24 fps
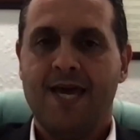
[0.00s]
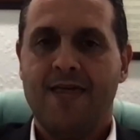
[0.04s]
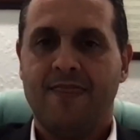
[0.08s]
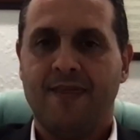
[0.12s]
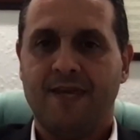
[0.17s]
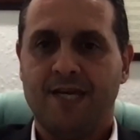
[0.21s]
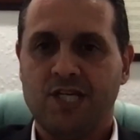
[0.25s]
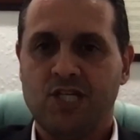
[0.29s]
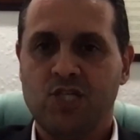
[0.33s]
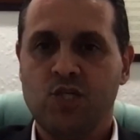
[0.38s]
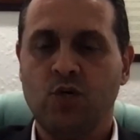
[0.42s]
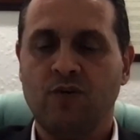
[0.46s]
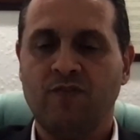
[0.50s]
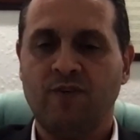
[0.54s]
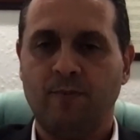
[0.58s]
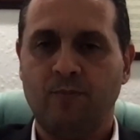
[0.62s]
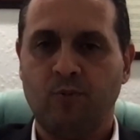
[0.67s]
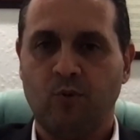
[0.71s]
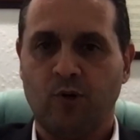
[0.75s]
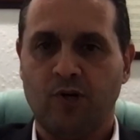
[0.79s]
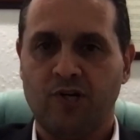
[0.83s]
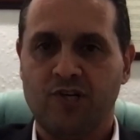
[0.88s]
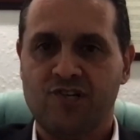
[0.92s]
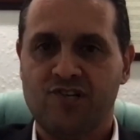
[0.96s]
the issue of
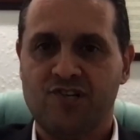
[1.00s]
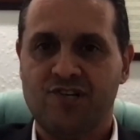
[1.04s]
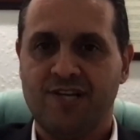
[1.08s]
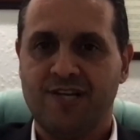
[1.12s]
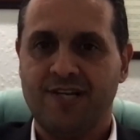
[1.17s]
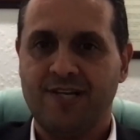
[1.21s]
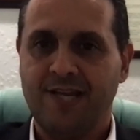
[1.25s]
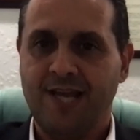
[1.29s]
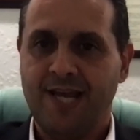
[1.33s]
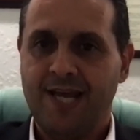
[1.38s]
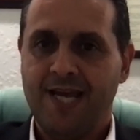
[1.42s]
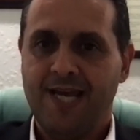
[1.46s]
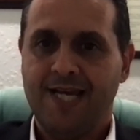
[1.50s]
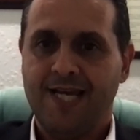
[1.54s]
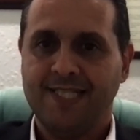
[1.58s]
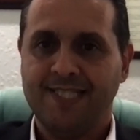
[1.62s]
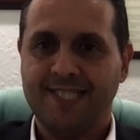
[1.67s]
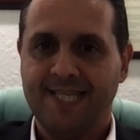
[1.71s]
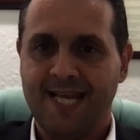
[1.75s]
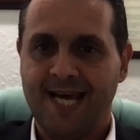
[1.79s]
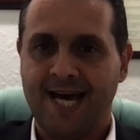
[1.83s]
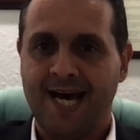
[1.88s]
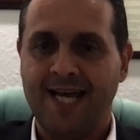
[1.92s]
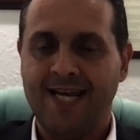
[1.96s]
abortion is
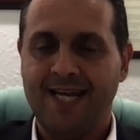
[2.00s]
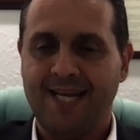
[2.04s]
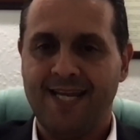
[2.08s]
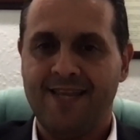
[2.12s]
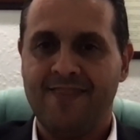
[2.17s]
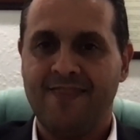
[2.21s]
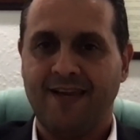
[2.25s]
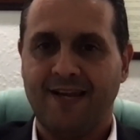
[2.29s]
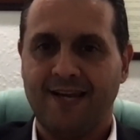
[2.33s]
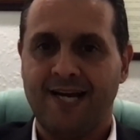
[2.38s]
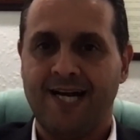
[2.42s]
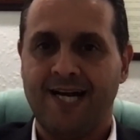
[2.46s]
not in the